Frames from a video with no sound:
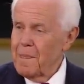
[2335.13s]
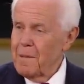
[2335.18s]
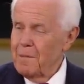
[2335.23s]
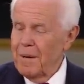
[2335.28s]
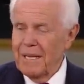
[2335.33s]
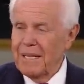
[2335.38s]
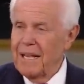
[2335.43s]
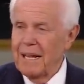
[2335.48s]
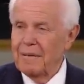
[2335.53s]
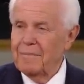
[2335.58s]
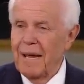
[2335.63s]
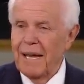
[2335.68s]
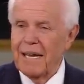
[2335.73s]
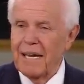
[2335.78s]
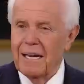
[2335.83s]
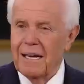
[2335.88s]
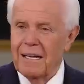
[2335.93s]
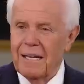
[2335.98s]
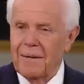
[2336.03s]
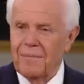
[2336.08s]
But it doesn't make
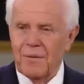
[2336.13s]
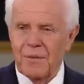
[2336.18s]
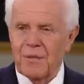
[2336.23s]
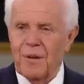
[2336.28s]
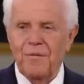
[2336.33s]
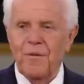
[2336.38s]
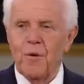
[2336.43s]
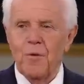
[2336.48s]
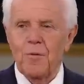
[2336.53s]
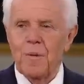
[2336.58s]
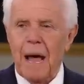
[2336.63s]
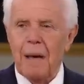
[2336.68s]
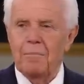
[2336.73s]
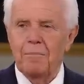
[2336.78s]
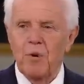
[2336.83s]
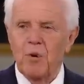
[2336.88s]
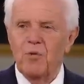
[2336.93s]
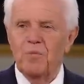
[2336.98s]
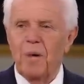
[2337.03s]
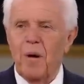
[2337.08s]
any difference if you're not
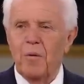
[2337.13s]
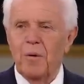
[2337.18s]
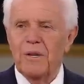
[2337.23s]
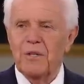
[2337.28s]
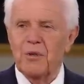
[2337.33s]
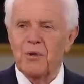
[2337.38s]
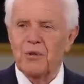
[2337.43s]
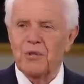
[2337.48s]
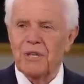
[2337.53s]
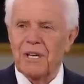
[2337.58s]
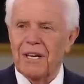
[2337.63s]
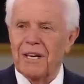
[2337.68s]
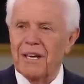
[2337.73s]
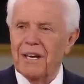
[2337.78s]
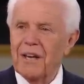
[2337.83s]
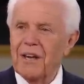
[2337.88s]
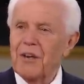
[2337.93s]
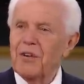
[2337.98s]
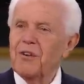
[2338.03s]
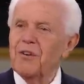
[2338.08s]
moved by what you see.
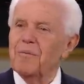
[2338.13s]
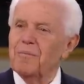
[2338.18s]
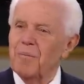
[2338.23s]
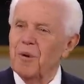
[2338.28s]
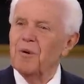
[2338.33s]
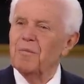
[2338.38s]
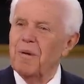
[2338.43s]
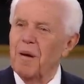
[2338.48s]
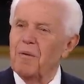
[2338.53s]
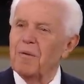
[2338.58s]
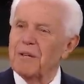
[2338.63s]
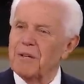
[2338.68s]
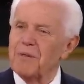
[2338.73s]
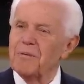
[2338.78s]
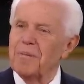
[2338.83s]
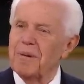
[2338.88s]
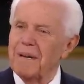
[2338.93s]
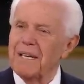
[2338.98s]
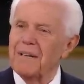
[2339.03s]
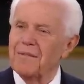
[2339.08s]
you move by what
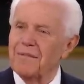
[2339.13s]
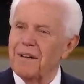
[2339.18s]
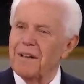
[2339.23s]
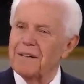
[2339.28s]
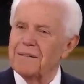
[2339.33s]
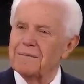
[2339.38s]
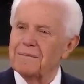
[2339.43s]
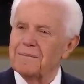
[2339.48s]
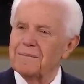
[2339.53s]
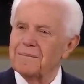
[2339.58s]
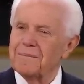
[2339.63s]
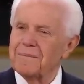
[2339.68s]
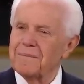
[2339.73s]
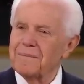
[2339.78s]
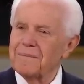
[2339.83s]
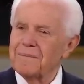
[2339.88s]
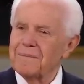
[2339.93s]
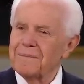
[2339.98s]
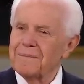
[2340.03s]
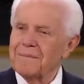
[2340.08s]
you believe in.
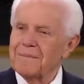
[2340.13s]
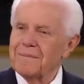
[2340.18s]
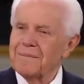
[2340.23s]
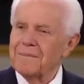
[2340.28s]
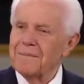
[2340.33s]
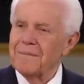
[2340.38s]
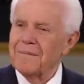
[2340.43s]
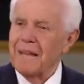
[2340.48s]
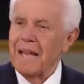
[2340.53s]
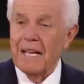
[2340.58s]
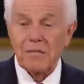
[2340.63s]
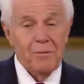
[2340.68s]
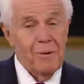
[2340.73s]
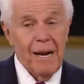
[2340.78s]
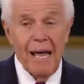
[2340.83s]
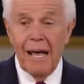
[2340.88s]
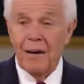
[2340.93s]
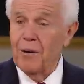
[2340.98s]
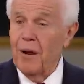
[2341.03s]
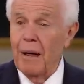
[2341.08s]
That's
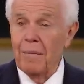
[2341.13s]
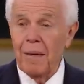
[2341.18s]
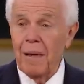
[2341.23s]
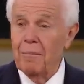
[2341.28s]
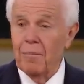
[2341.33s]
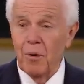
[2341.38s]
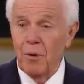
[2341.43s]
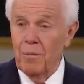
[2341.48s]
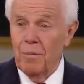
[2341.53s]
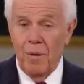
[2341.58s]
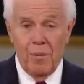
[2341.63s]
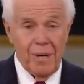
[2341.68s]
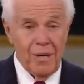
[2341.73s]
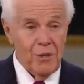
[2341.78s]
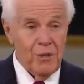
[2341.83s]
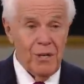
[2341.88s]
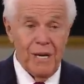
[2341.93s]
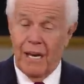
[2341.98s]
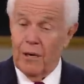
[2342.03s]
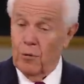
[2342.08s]
what I do. I'm not moved by what I
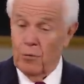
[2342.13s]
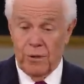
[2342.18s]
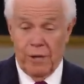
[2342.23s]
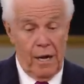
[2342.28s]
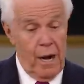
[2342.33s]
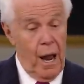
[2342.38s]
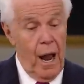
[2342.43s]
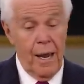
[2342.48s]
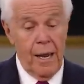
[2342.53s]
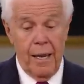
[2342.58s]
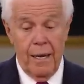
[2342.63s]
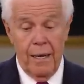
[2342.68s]
see. I don't deny